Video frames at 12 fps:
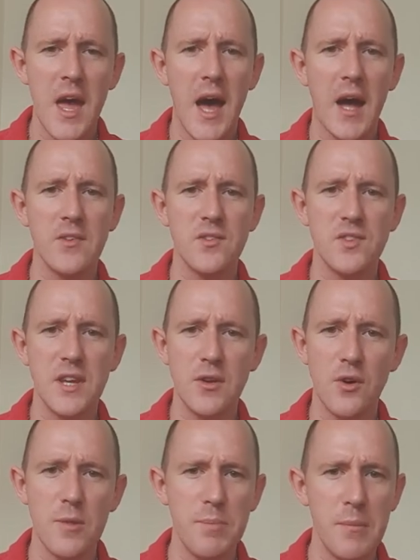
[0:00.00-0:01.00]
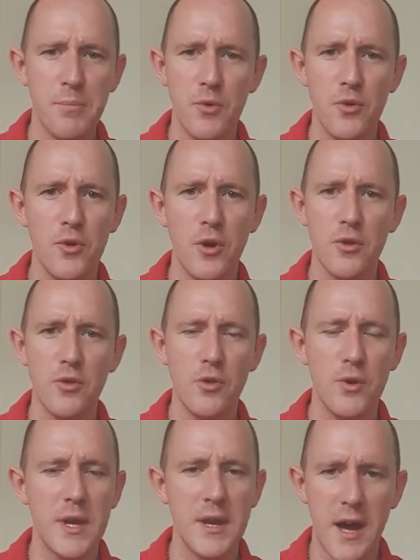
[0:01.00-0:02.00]
and seeing all the people who are
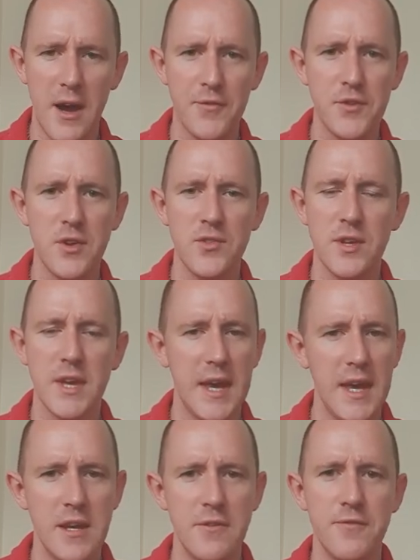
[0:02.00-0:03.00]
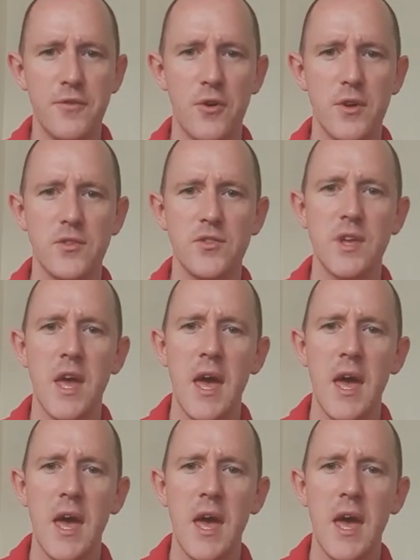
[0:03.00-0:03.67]
looking after us and caring for us.